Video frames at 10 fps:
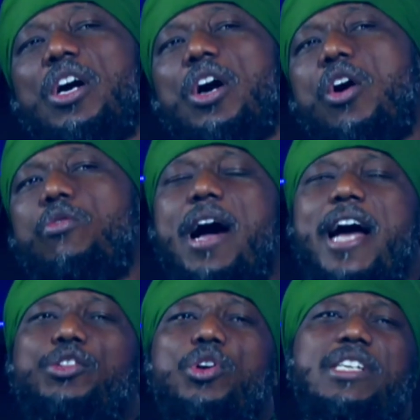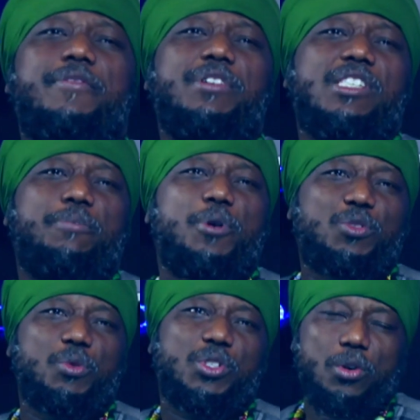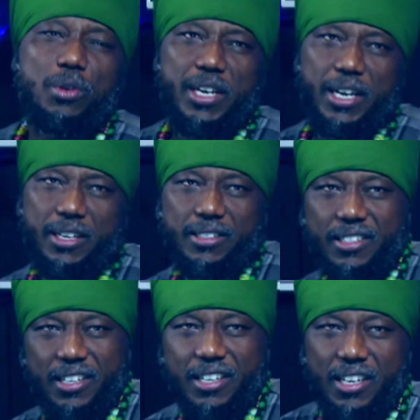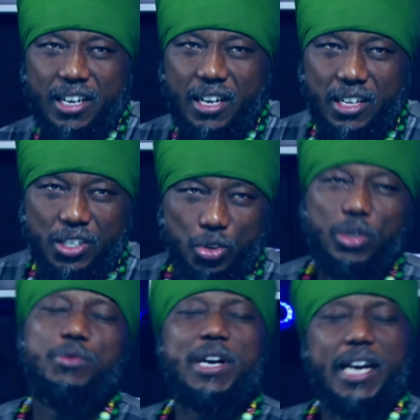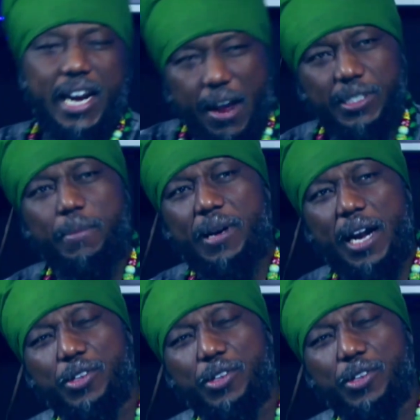Oh, I thought every support was okay. So we can have some kind